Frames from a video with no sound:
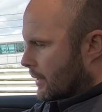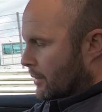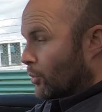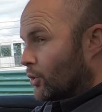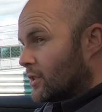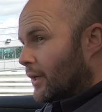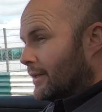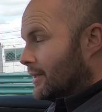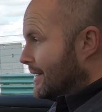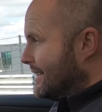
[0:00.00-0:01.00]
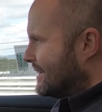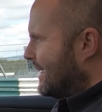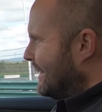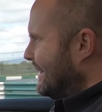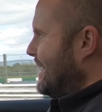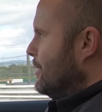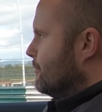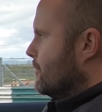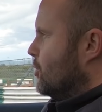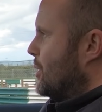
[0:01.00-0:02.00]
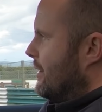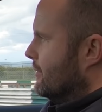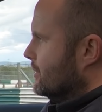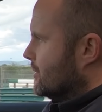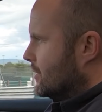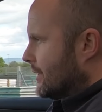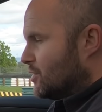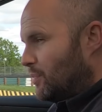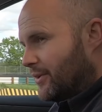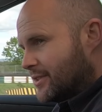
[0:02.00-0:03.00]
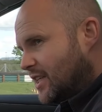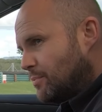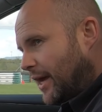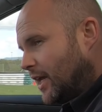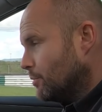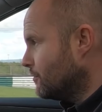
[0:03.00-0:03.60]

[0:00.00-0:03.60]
And much like the Nissan Leaf, if you haven't experienced E-pedal